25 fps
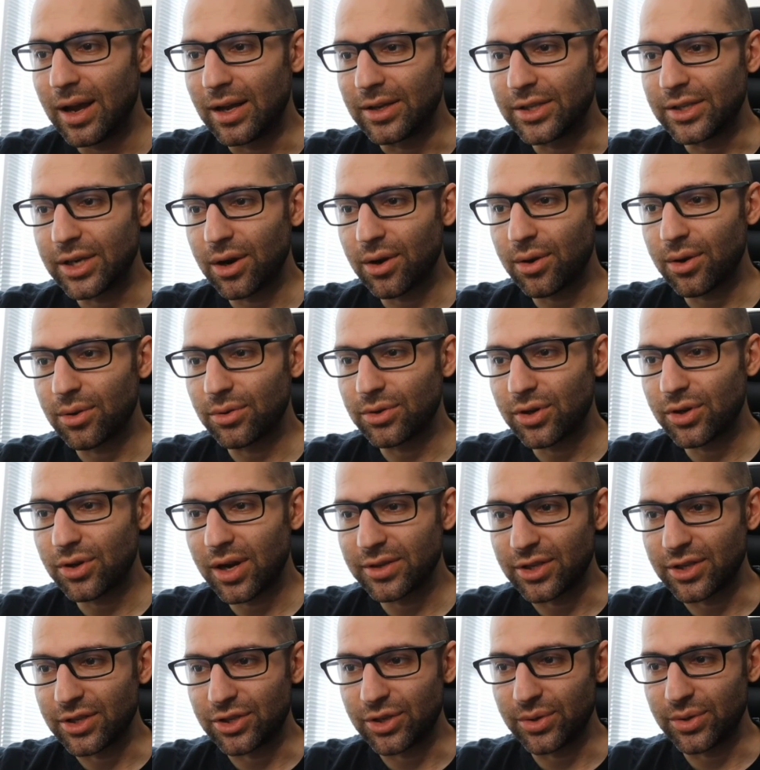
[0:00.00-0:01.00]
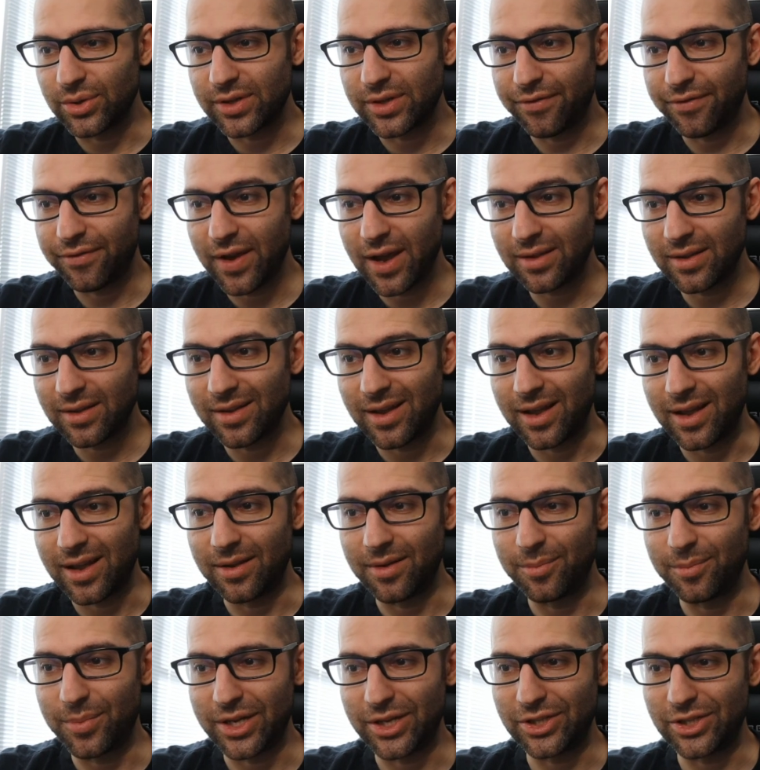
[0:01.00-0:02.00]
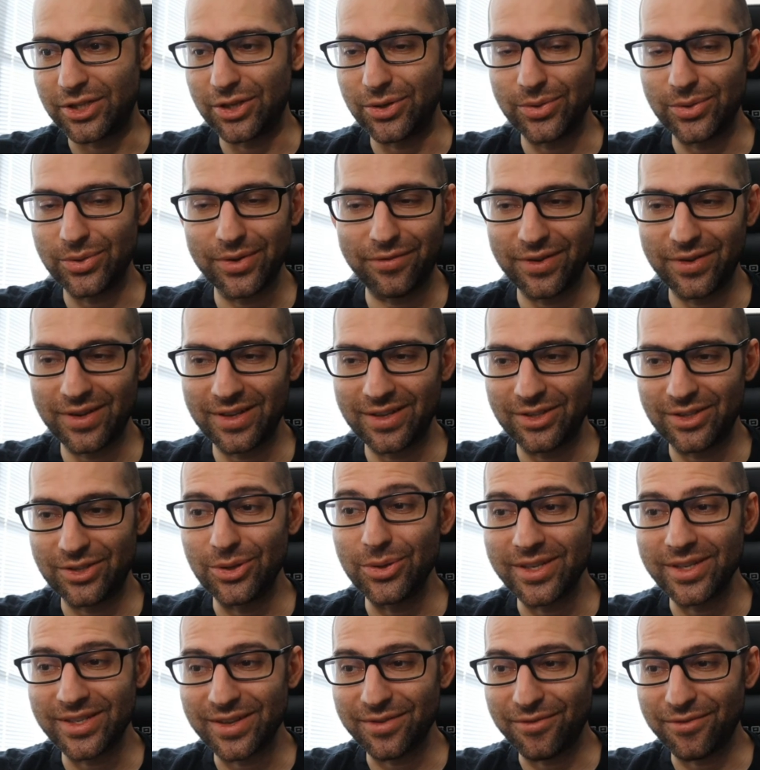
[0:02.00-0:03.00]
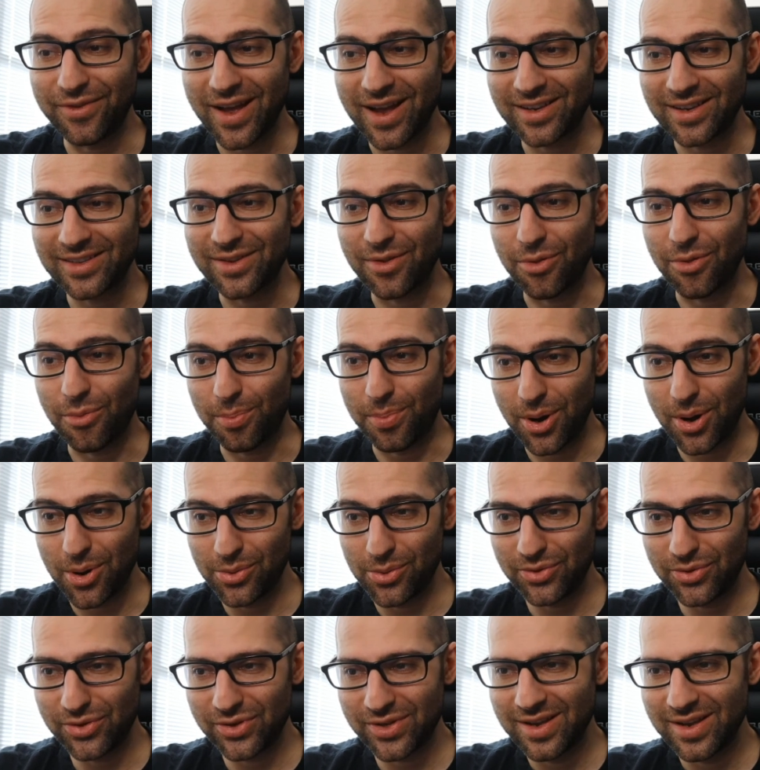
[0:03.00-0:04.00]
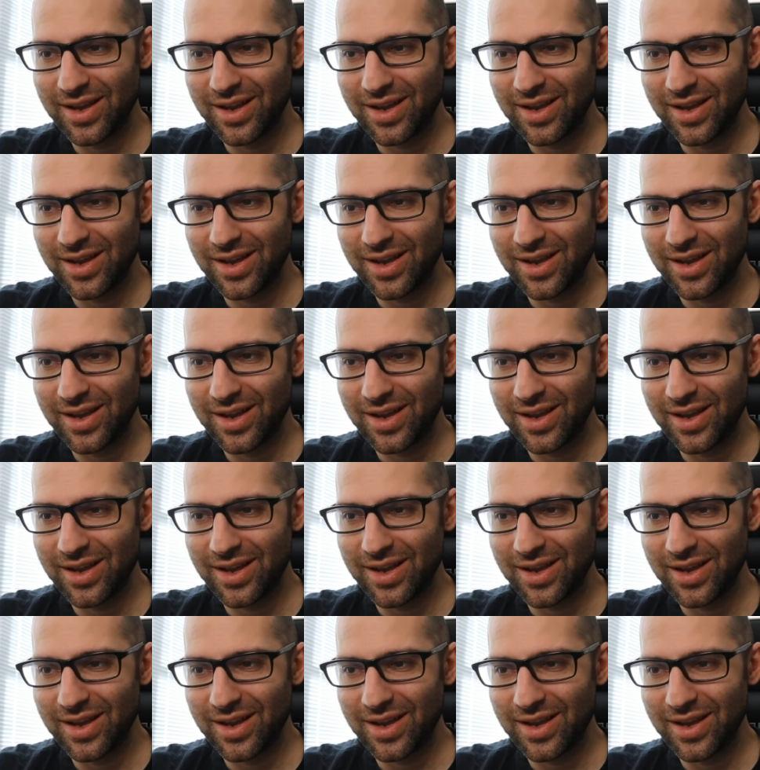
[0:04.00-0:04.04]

Jericho tries a Judas effect, but he Judas effects the post.